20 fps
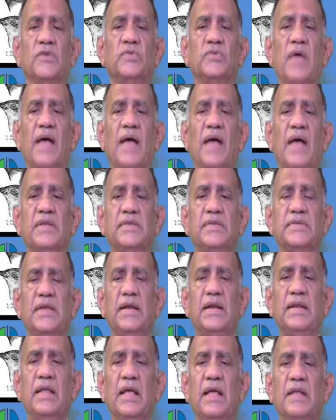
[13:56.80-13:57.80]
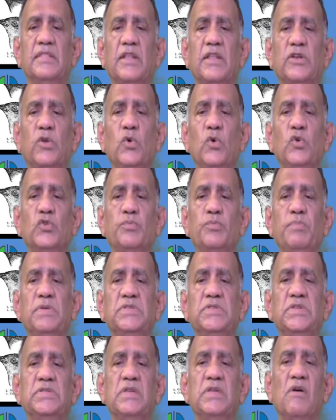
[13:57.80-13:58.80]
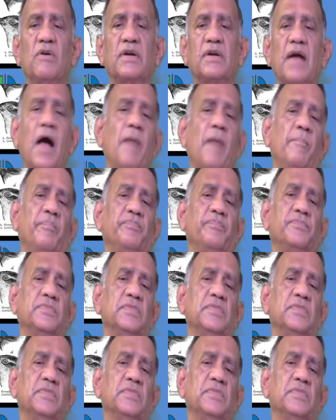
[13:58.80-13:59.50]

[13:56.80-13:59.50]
So as a result, the two species have come.